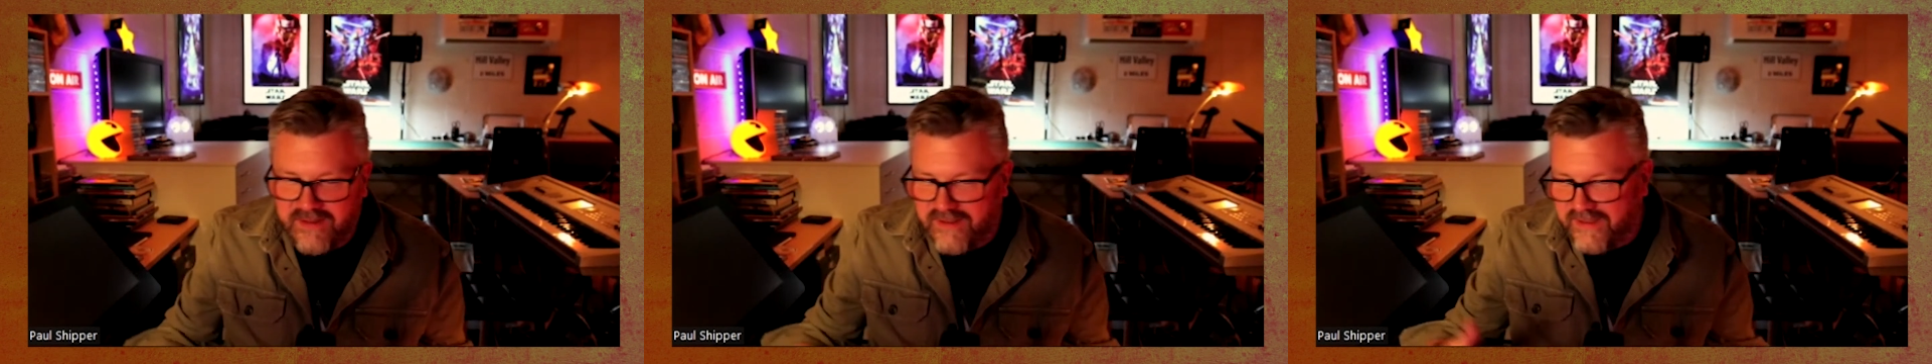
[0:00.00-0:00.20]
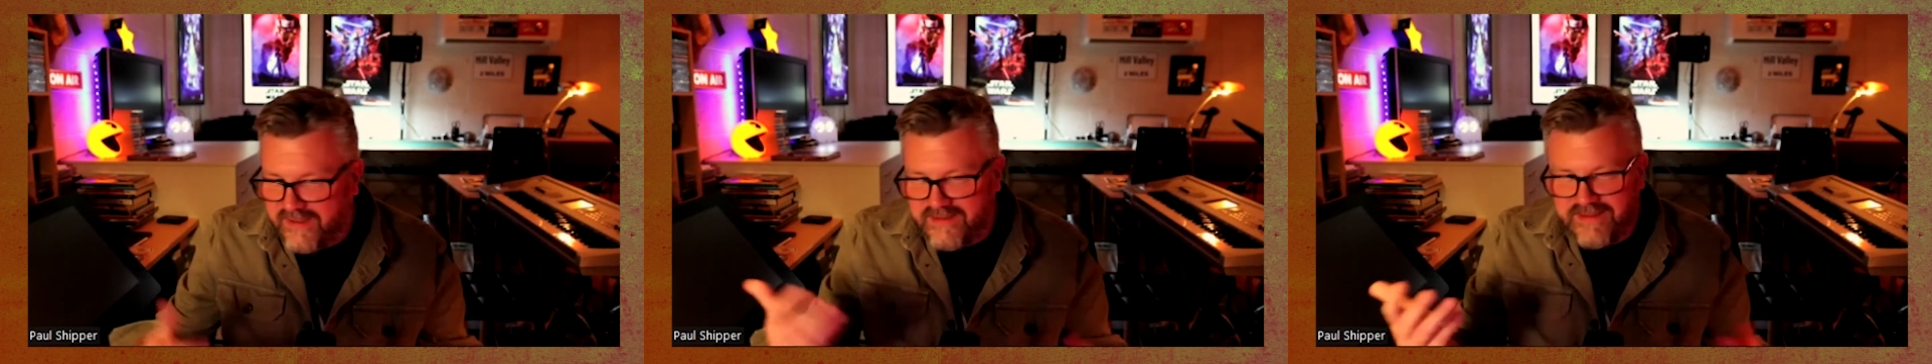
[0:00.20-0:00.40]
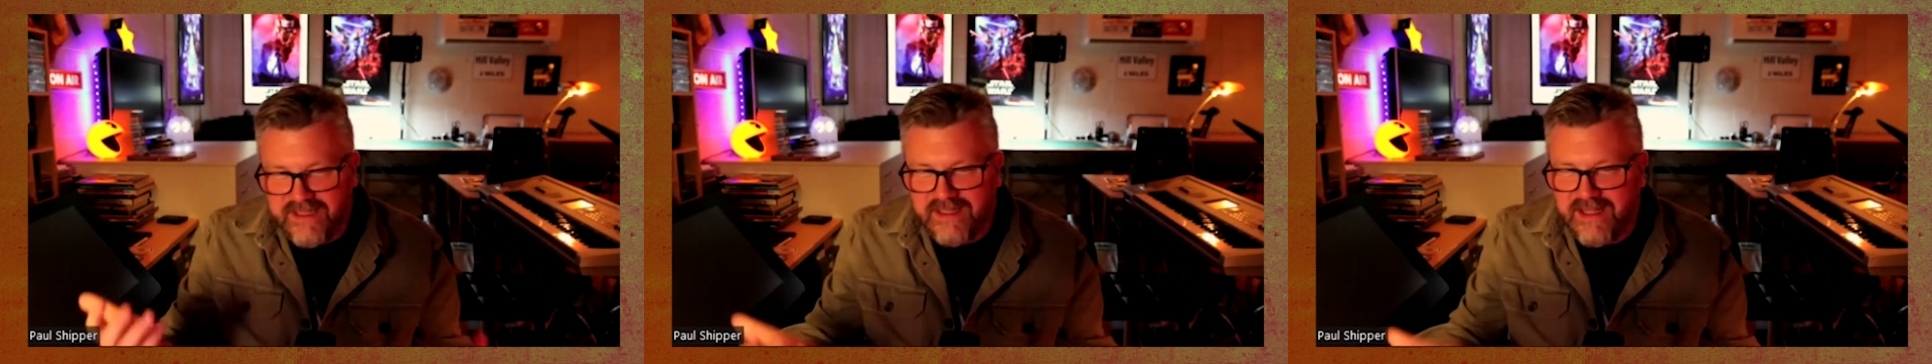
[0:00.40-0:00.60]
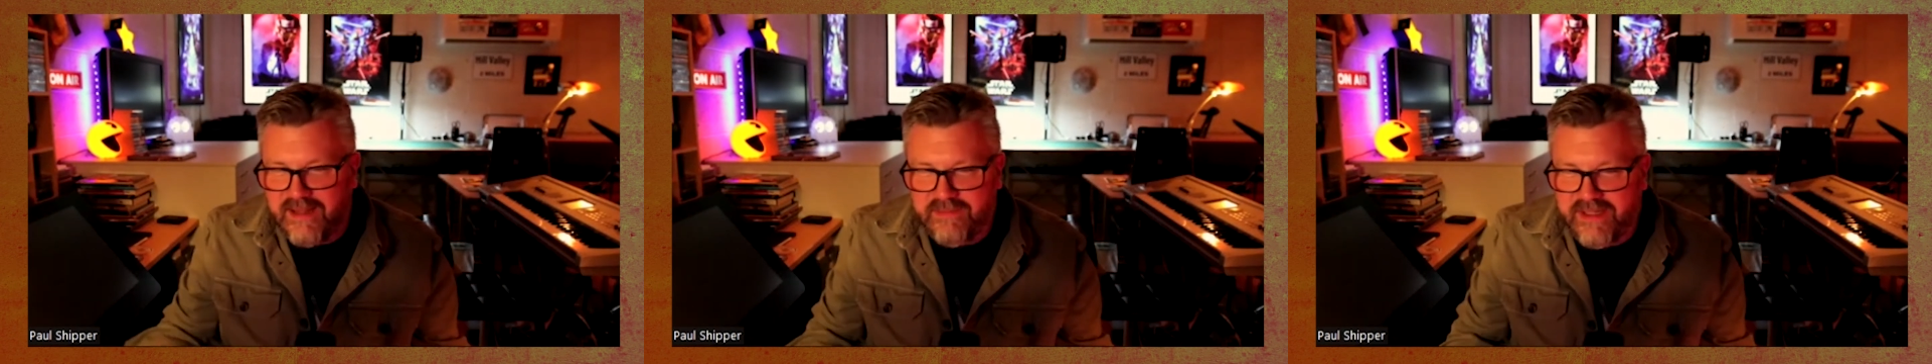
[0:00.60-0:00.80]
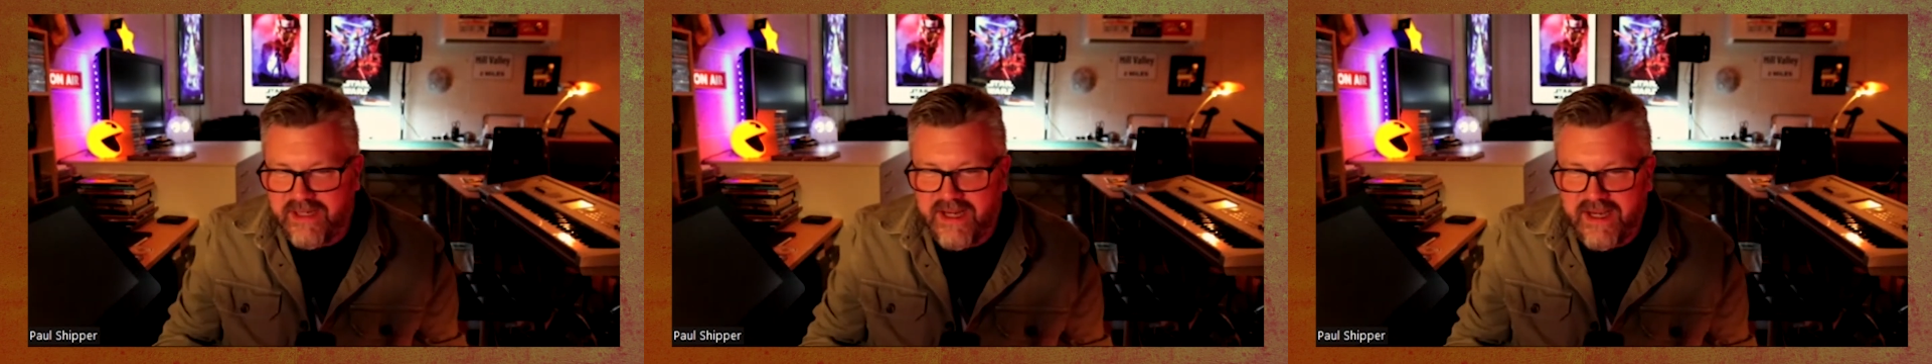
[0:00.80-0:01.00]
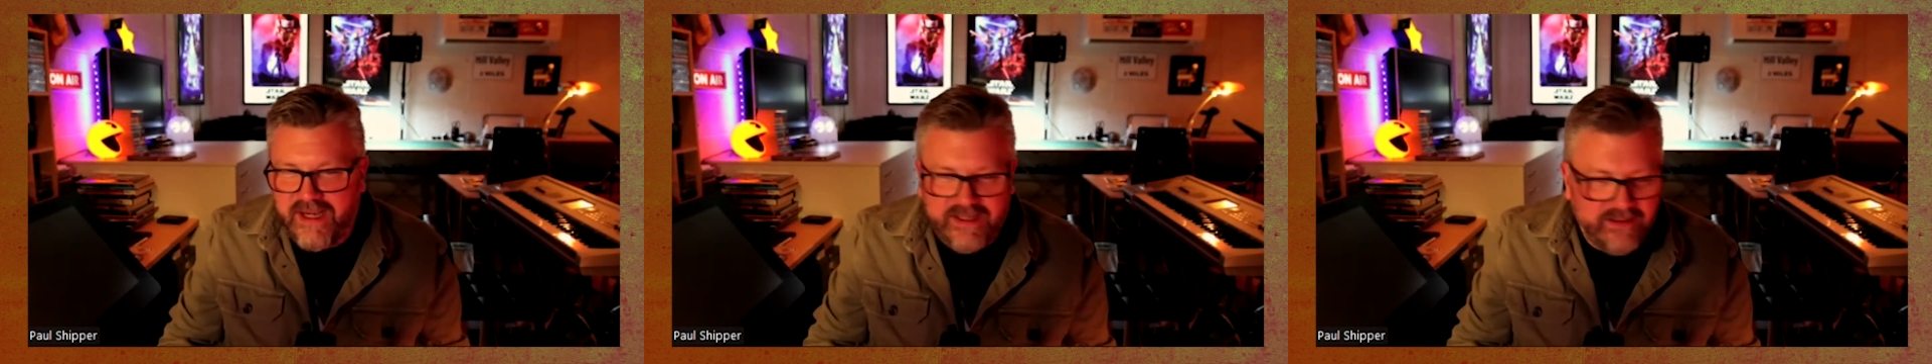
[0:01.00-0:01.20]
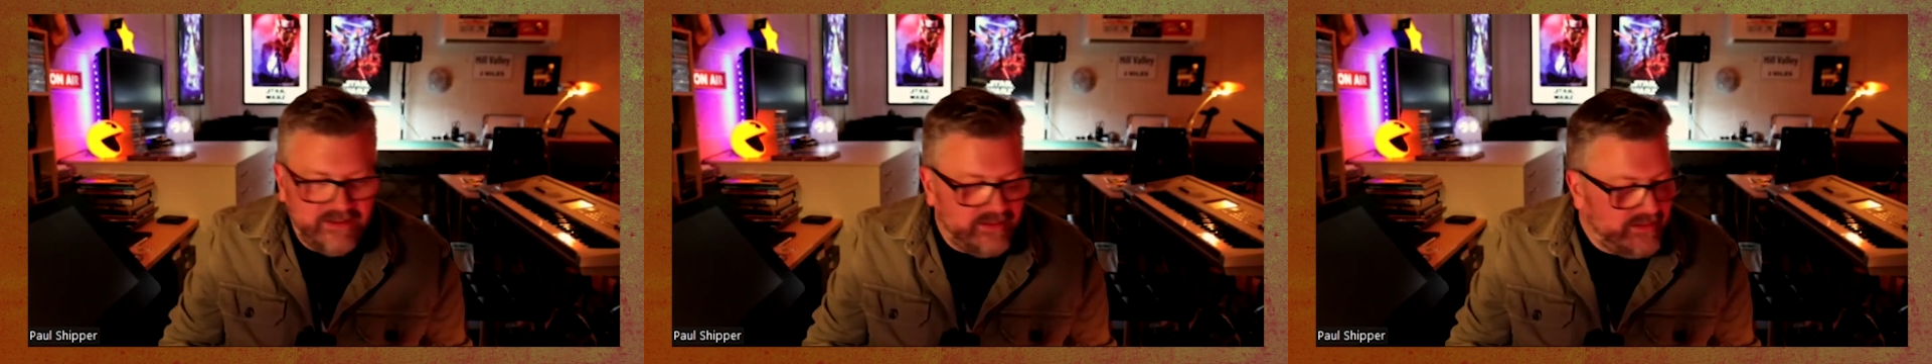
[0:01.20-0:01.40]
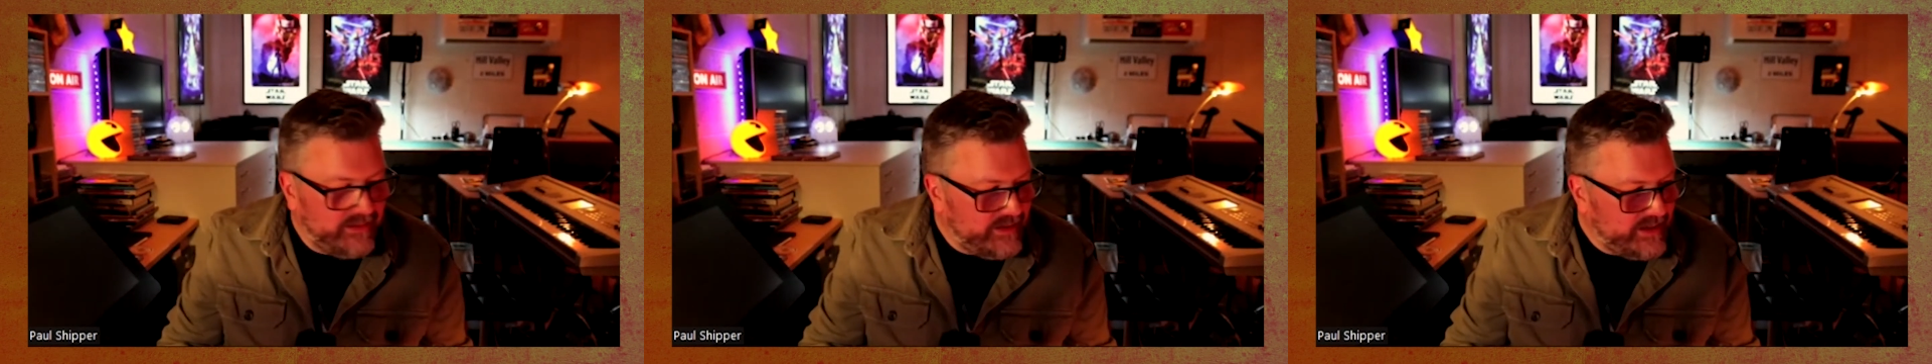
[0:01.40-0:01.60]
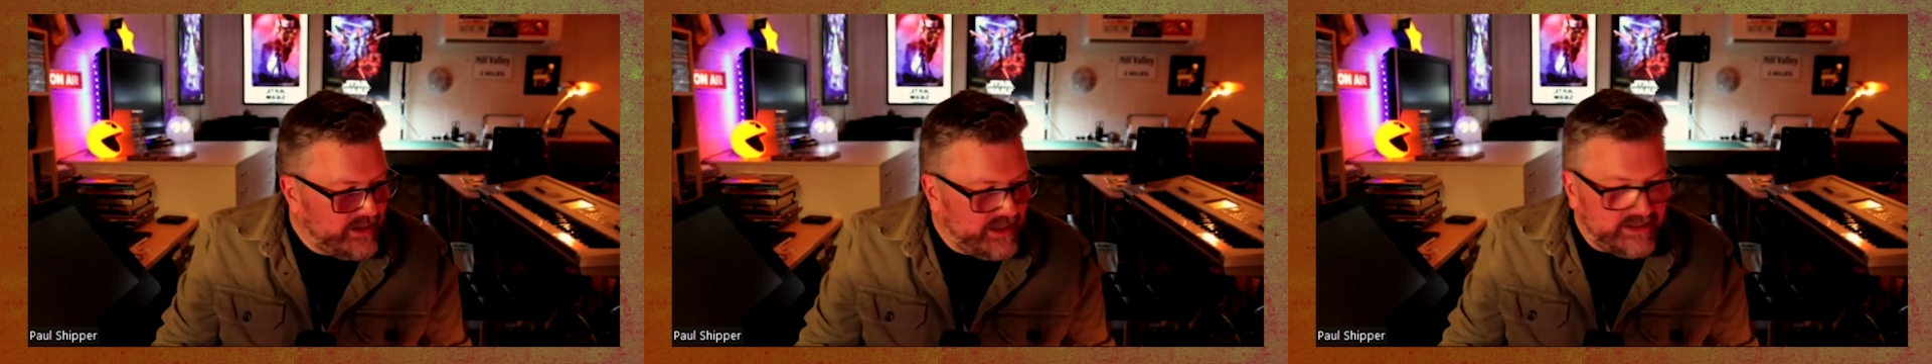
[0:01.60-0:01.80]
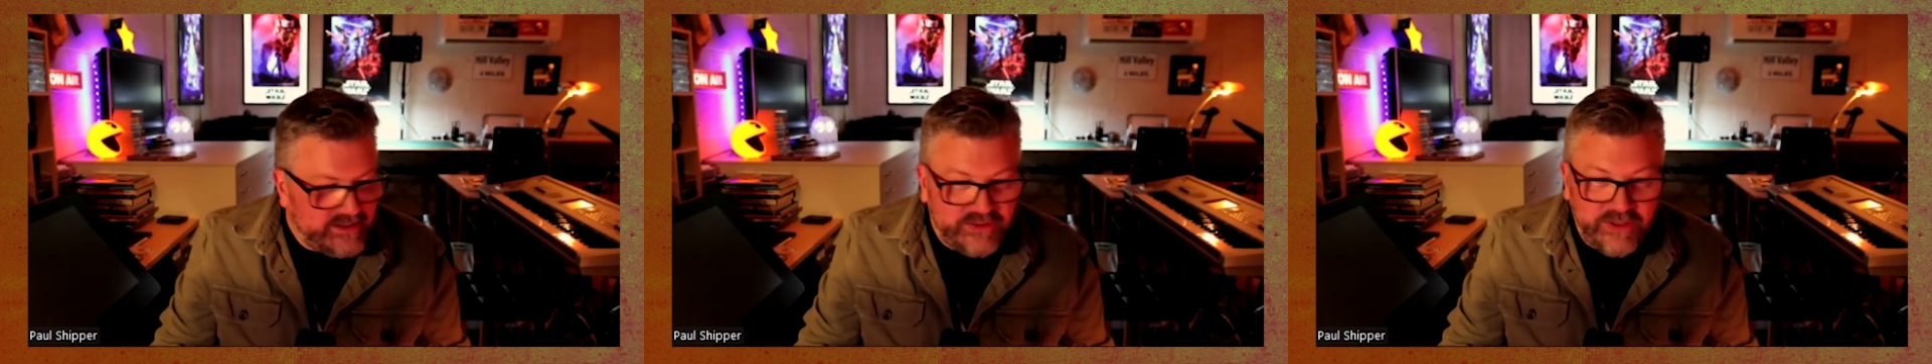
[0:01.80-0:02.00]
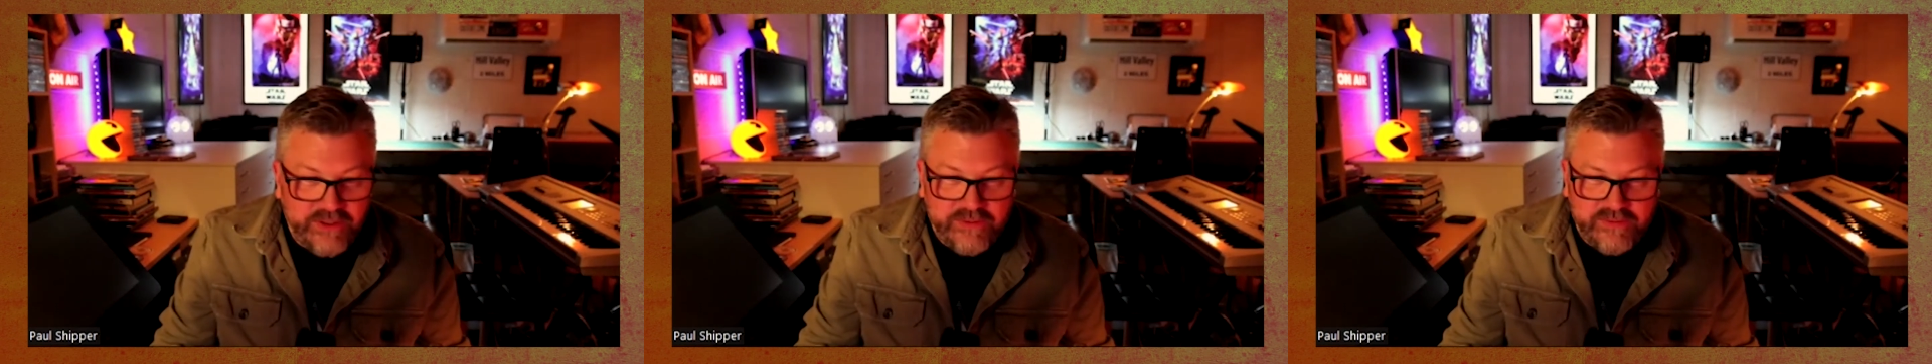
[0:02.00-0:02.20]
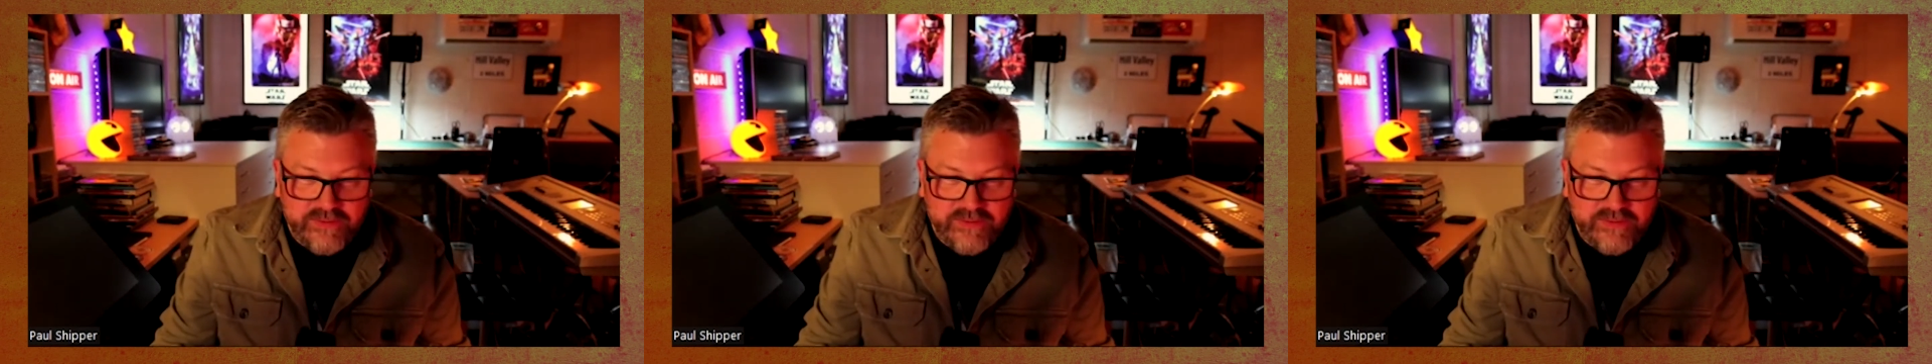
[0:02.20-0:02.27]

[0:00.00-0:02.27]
and still am today, and it's true.